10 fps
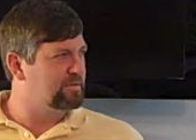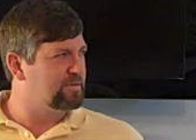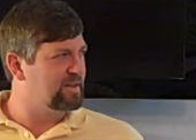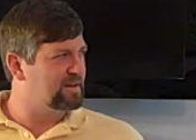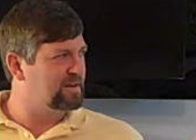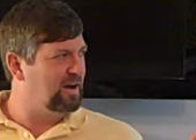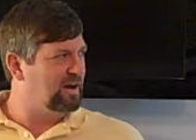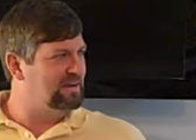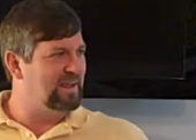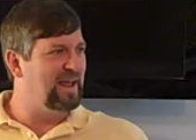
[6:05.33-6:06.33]
that
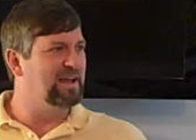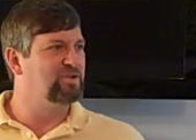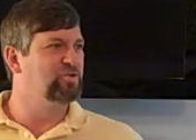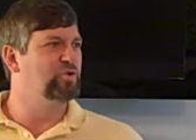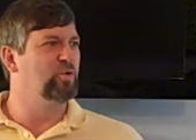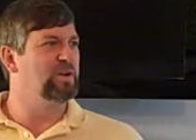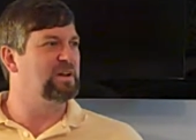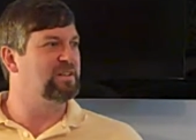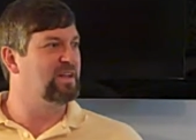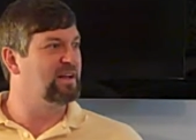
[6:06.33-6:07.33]
God can't do
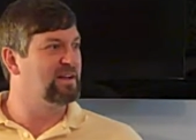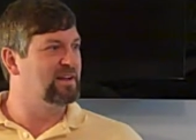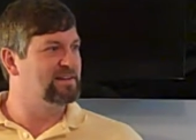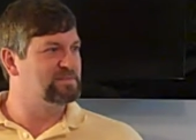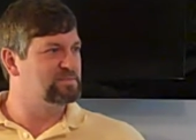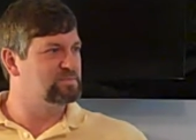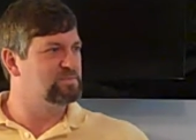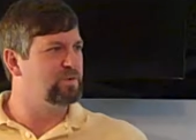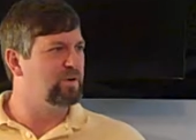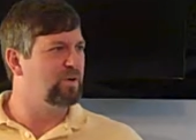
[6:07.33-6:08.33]
anything
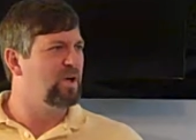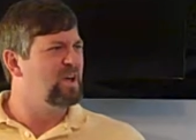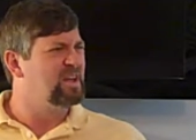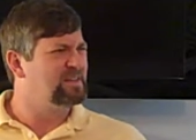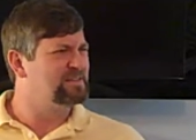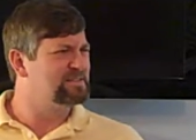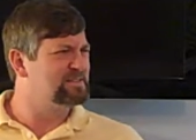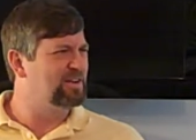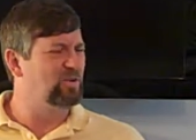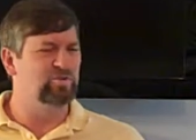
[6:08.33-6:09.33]
unless you know
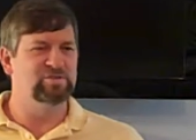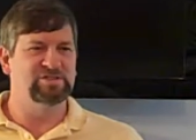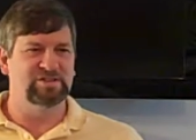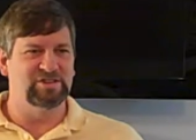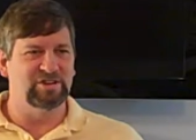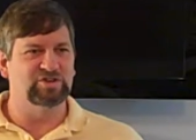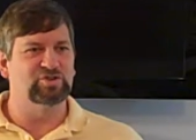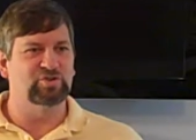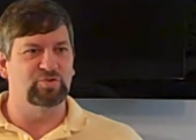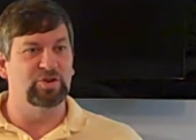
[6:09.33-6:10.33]
uh, they go to such an
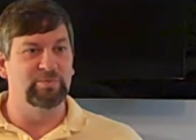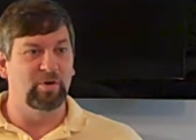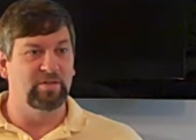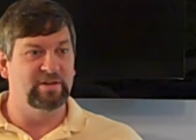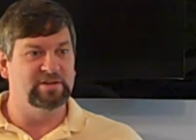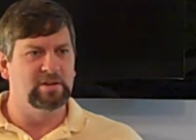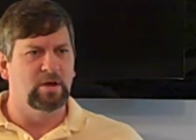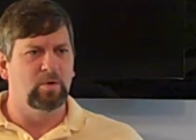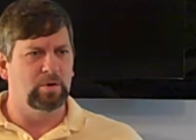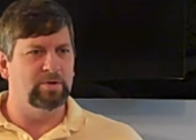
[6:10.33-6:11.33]
extreme on
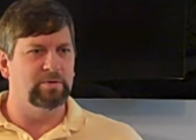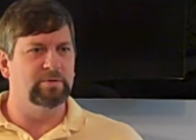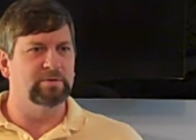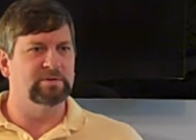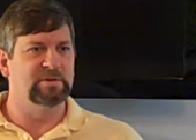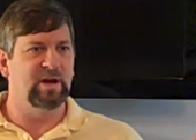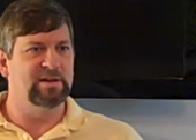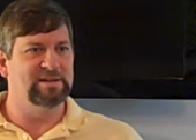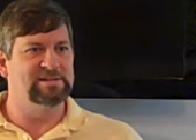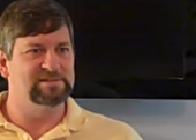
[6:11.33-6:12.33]
this. Well, uh,
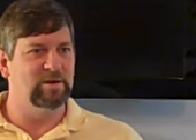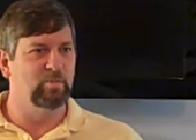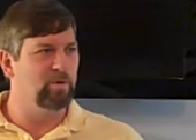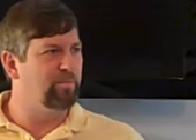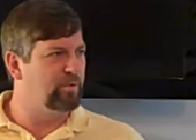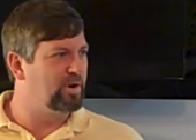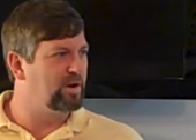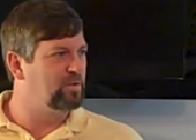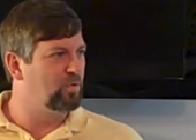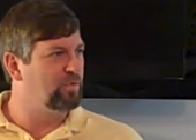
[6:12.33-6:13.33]
God needs someone
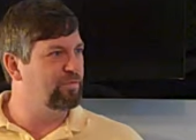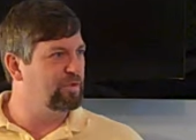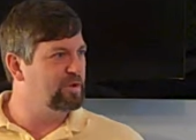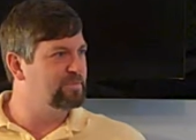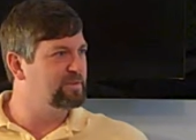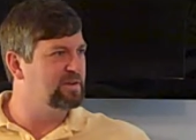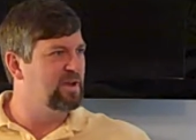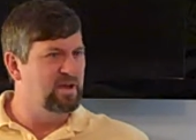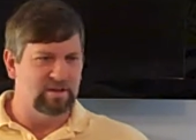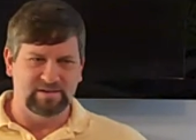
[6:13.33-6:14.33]
praying in order for Him
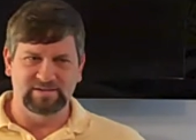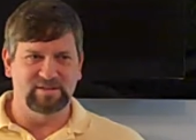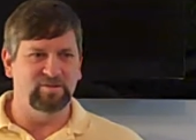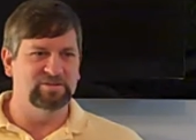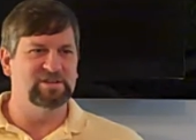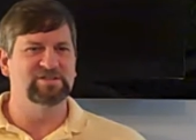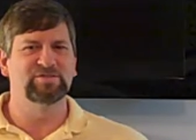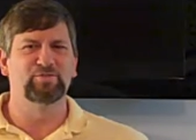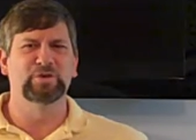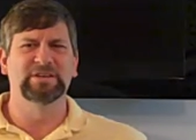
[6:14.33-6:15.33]
to. So
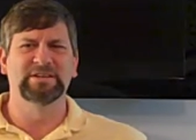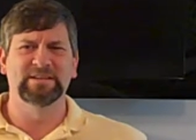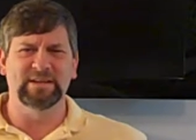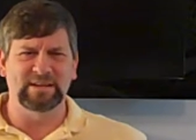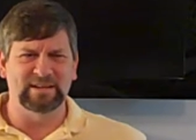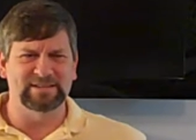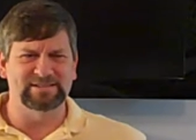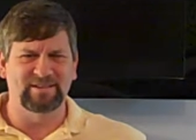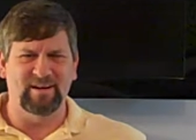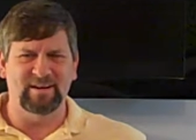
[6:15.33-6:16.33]
such
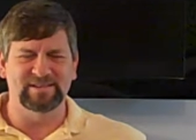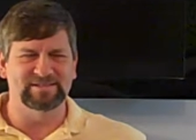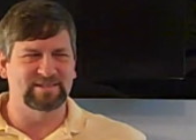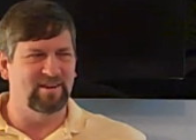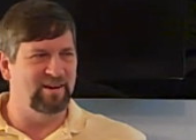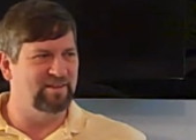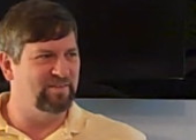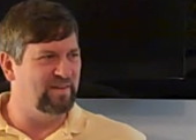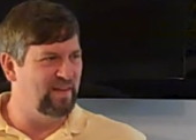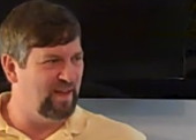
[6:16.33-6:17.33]
ridiculous. God is God
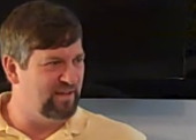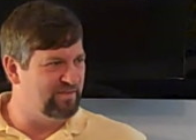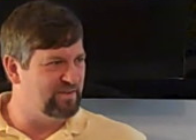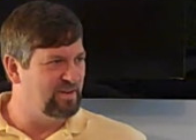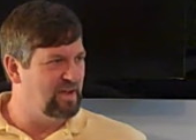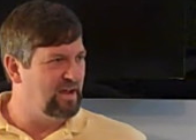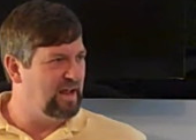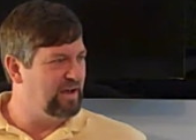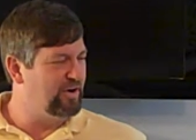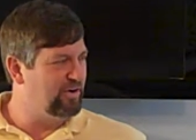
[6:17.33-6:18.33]
of heaven
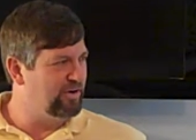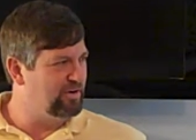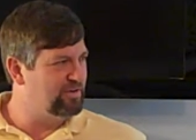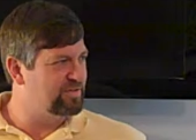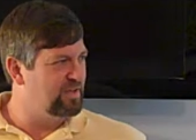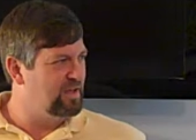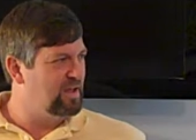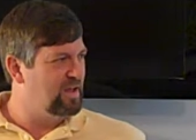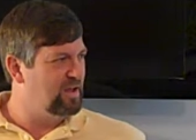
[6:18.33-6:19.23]
and earth